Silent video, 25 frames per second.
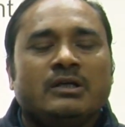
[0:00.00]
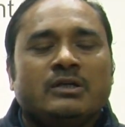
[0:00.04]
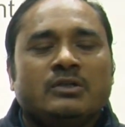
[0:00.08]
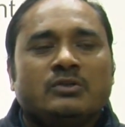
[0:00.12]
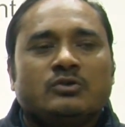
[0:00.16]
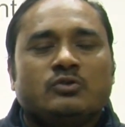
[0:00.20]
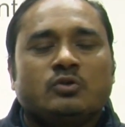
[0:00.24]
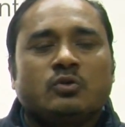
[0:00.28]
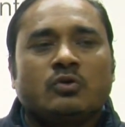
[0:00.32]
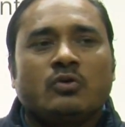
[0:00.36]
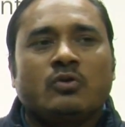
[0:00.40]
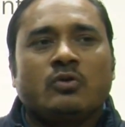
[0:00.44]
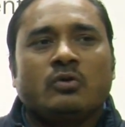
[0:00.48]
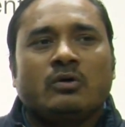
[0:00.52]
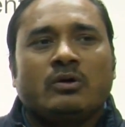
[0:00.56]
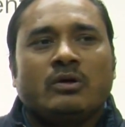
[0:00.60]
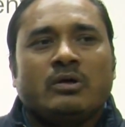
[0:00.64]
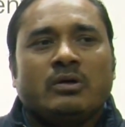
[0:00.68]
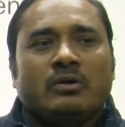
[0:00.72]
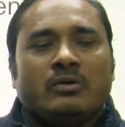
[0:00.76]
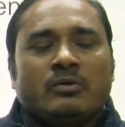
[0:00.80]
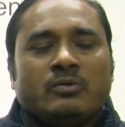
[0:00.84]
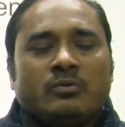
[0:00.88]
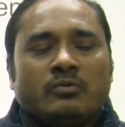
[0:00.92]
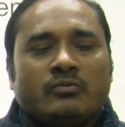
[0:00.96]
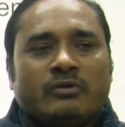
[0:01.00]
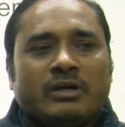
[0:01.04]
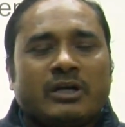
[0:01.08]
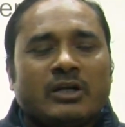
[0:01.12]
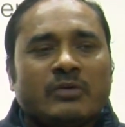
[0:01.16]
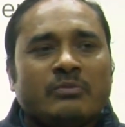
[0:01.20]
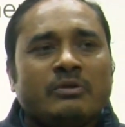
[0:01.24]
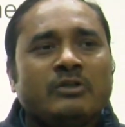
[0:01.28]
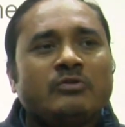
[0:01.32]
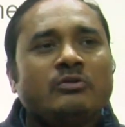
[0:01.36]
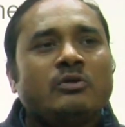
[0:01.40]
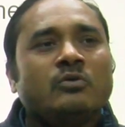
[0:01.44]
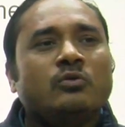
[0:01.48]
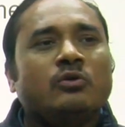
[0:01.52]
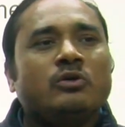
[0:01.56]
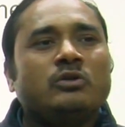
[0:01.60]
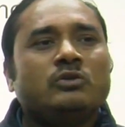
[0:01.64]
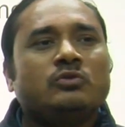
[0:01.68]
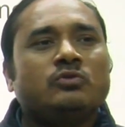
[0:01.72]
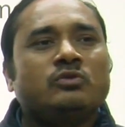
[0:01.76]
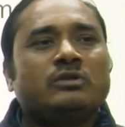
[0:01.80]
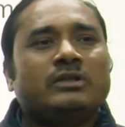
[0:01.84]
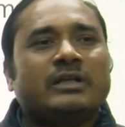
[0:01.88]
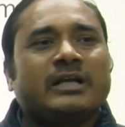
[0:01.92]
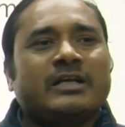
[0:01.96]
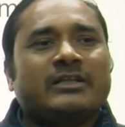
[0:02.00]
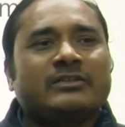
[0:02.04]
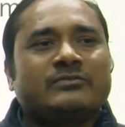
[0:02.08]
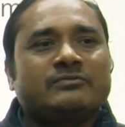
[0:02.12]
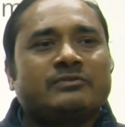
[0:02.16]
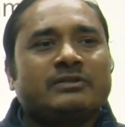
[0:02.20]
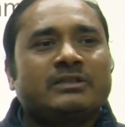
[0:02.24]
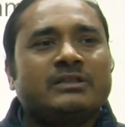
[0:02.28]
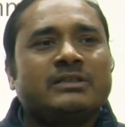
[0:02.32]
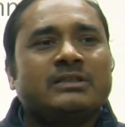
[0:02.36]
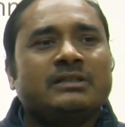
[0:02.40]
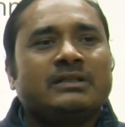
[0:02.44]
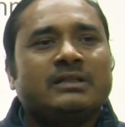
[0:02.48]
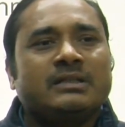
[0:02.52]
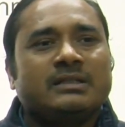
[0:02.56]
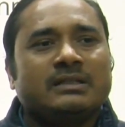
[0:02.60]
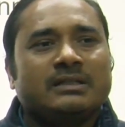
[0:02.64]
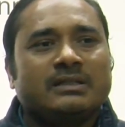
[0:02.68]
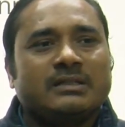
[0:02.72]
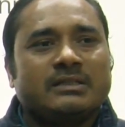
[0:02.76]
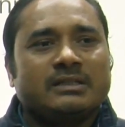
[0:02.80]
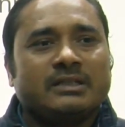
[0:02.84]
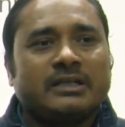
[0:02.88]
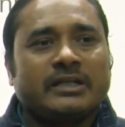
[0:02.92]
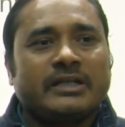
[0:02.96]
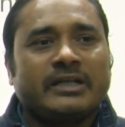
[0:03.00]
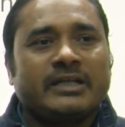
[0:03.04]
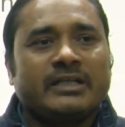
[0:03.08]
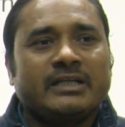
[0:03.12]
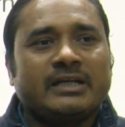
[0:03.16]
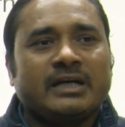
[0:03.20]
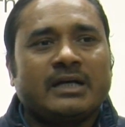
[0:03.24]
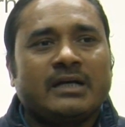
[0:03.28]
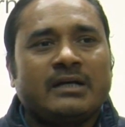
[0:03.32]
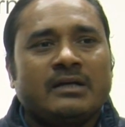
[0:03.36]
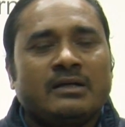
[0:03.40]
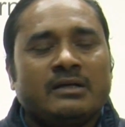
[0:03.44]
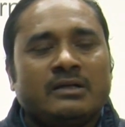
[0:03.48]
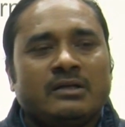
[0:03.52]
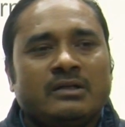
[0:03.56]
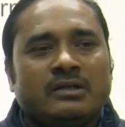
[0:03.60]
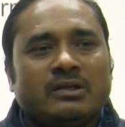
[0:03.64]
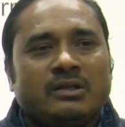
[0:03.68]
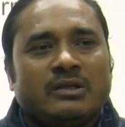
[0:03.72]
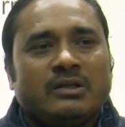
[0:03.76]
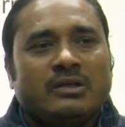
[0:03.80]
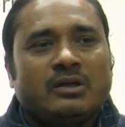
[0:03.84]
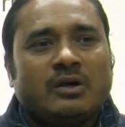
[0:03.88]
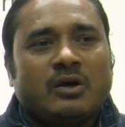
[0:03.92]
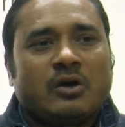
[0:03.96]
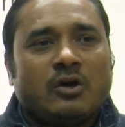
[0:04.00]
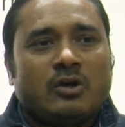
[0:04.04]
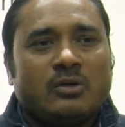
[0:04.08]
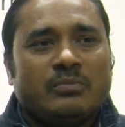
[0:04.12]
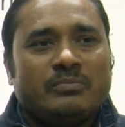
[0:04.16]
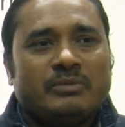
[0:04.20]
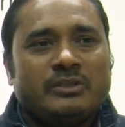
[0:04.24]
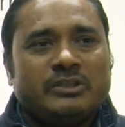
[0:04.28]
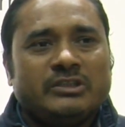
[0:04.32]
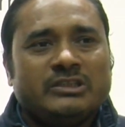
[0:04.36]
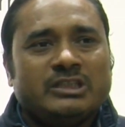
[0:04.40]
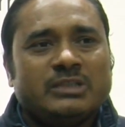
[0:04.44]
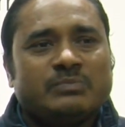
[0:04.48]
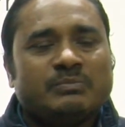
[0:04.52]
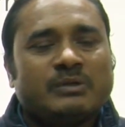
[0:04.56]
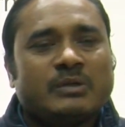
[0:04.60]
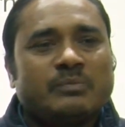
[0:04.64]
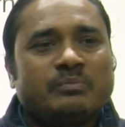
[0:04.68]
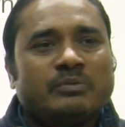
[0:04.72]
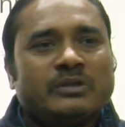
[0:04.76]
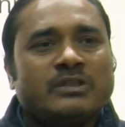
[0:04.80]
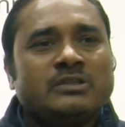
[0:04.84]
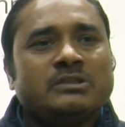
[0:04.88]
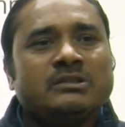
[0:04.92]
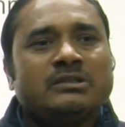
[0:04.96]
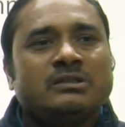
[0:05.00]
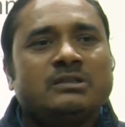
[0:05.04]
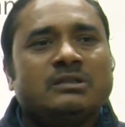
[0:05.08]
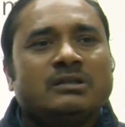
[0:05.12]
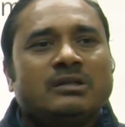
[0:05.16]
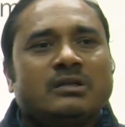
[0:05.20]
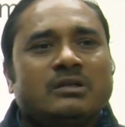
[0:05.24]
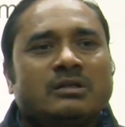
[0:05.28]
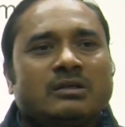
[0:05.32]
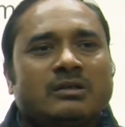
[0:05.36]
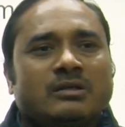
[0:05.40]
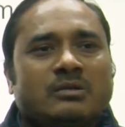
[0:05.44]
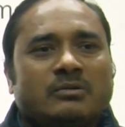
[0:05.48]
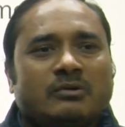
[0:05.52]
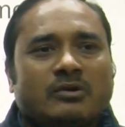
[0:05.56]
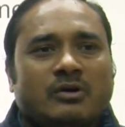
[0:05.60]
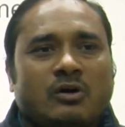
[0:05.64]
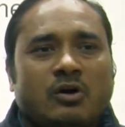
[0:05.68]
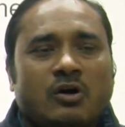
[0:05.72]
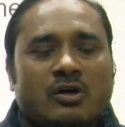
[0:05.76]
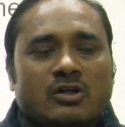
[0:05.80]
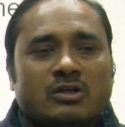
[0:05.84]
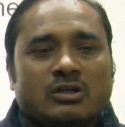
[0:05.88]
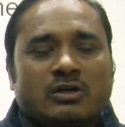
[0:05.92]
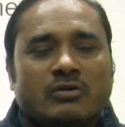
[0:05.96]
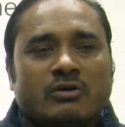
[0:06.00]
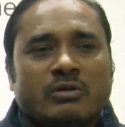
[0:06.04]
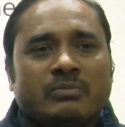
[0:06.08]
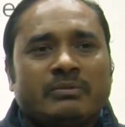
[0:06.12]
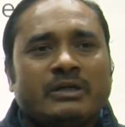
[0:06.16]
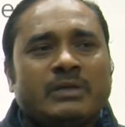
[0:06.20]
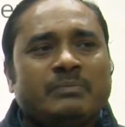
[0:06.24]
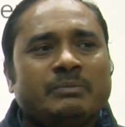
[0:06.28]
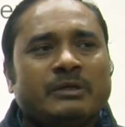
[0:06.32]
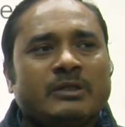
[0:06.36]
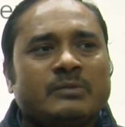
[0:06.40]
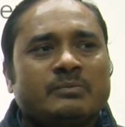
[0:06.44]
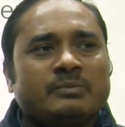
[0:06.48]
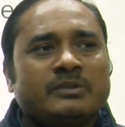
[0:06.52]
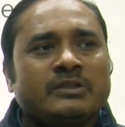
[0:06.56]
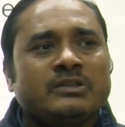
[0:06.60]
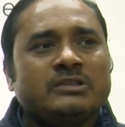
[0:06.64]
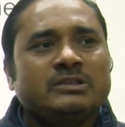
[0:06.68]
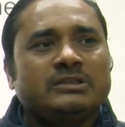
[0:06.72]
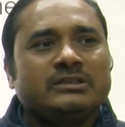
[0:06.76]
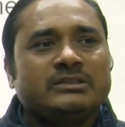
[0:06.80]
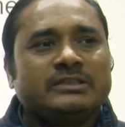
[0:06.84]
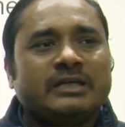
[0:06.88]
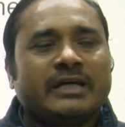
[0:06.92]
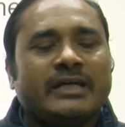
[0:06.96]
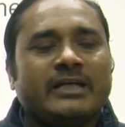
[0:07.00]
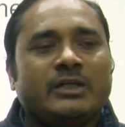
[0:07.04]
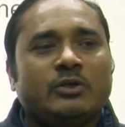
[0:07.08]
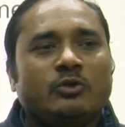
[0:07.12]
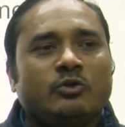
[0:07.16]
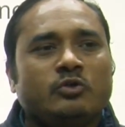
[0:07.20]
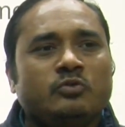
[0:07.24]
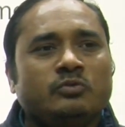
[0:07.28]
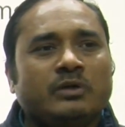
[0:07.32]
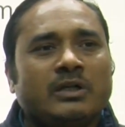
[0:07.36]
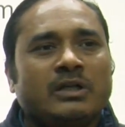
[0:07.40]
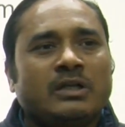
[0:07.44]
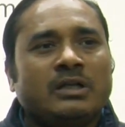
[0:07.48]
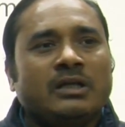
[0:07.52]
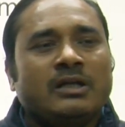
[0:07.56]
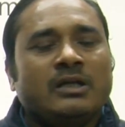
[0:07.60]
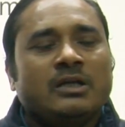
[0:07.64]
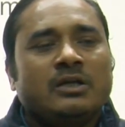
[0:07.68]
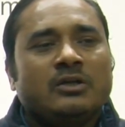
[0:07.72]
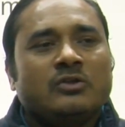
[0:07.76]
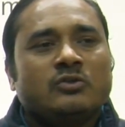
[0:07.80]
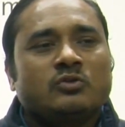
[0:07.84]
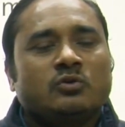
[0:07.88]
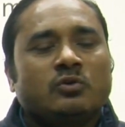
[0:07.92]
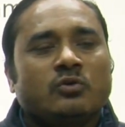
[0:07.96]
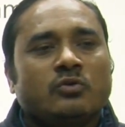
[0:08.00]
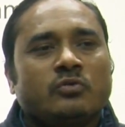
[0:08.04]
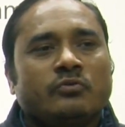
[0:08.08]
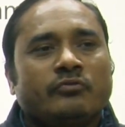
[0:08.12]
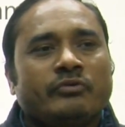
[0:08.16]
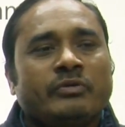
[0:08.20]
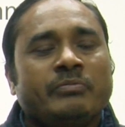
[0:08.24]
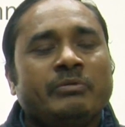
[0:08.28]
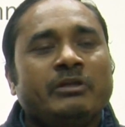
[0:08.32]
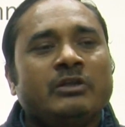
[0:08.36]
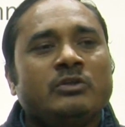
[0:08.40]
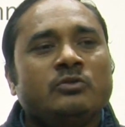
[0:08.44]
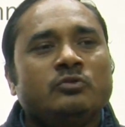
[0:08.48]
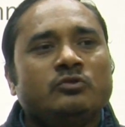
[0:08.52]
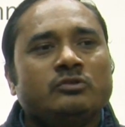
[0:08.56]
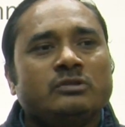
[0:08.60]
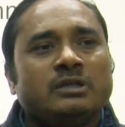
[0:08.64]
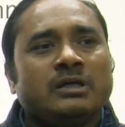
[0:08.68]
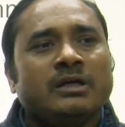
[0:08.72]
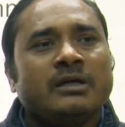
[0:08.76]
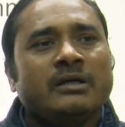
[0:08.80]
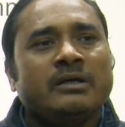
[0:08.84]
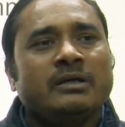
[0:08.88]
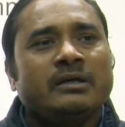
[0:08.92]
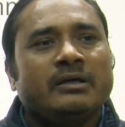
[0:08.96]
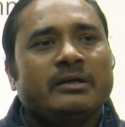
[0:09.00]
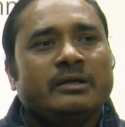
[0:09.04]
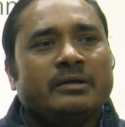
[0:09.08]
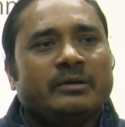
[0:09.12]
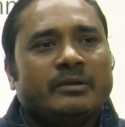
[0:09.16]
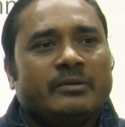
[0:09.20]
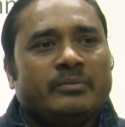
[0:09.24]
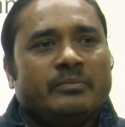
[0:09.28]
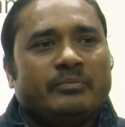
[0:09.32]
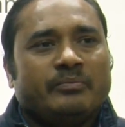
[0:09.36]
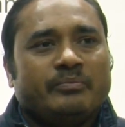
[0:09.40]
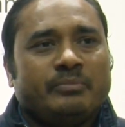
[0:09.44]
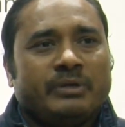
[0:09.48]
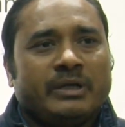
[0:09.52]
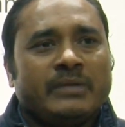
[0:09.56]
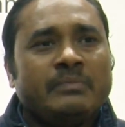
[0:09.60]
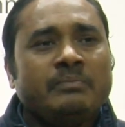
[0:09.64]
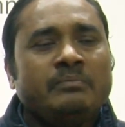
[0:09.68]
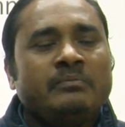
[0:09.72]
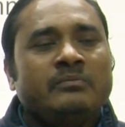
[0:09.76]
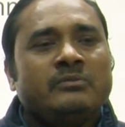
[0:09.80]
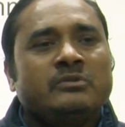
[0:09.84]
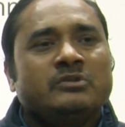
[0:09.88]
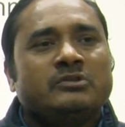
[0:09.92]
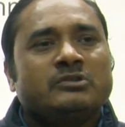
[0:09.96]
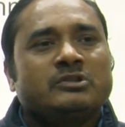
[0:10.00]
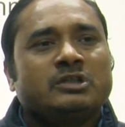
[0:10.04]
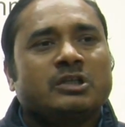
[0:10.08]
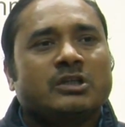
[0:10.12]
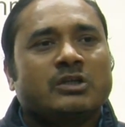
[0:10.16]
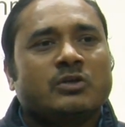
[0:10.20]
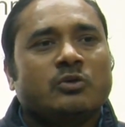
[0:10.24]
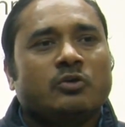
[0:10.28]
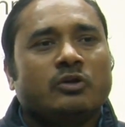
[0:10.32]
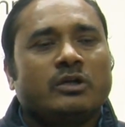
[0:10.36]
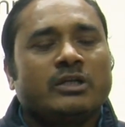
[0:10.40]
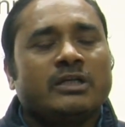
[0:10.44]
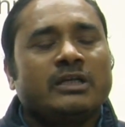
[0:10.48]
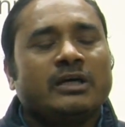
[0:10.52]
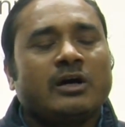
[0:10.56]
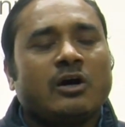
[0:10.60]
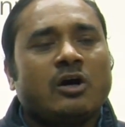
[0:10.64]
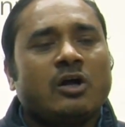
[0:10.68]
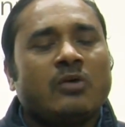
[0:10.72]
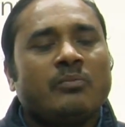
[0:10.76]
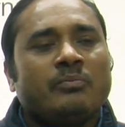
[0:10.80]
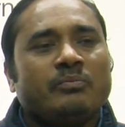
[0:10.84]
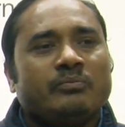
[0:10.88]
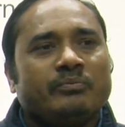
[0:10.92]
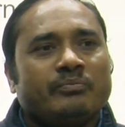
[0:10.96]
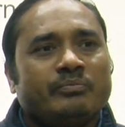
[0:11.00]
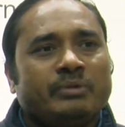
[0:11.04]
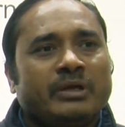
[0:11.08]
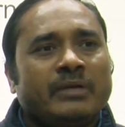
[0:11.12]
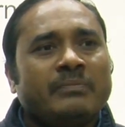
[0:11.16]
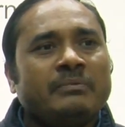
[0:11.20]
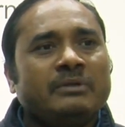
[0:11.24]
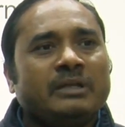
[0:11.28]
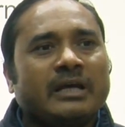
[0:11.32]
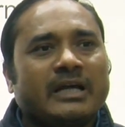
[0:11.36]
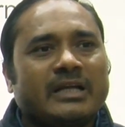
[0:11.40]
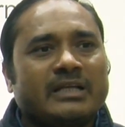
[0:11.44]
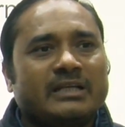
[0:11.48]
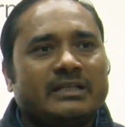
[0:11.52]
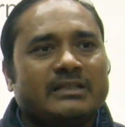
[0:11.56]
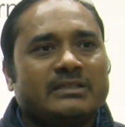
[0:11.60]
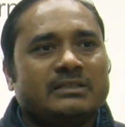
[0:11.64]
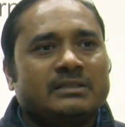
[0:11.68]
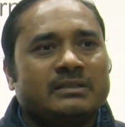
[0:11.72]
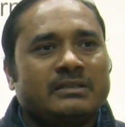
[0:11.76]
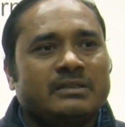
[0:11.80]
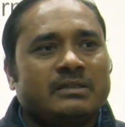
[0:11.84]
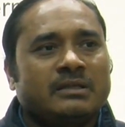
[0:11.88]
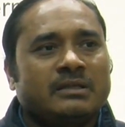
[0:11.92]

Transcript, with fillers: So whatever you are going to transfer the data on business purpose or government purpose, yeah, individual. So we will use the BIB security or web techniques.